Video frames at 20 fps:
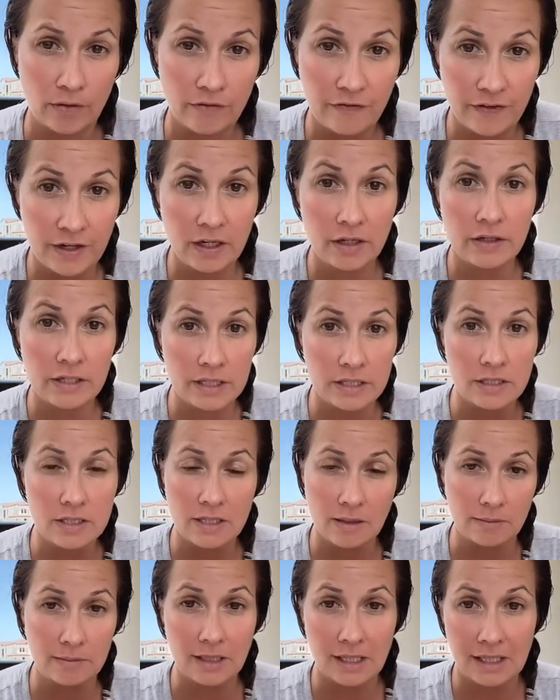Fear is
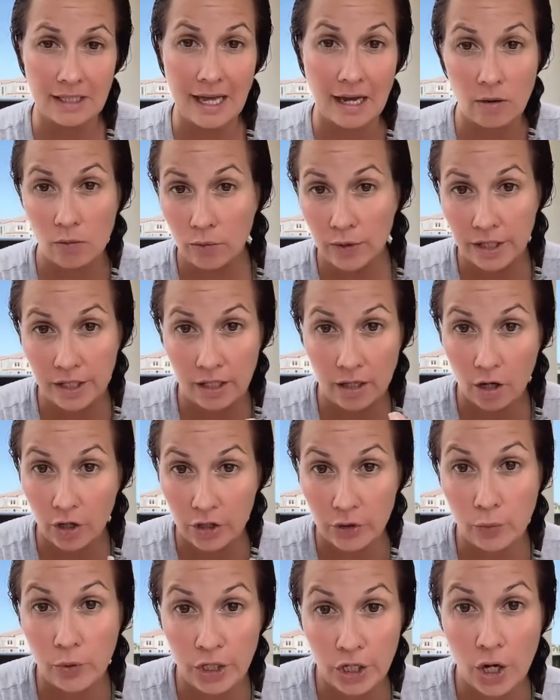something that we are
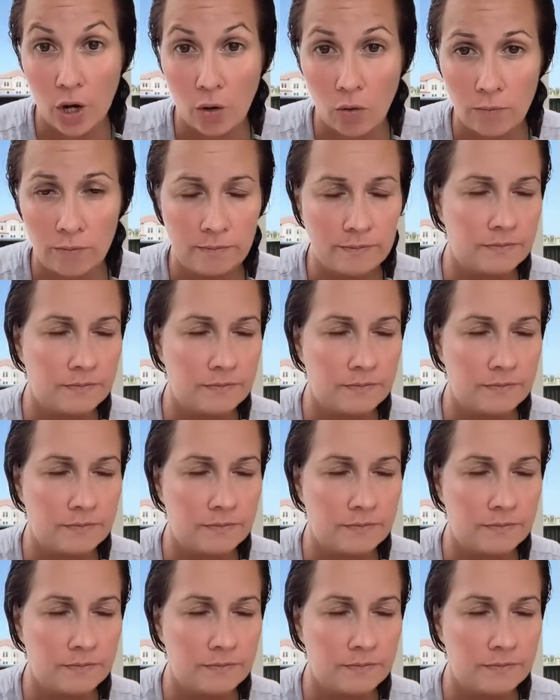we know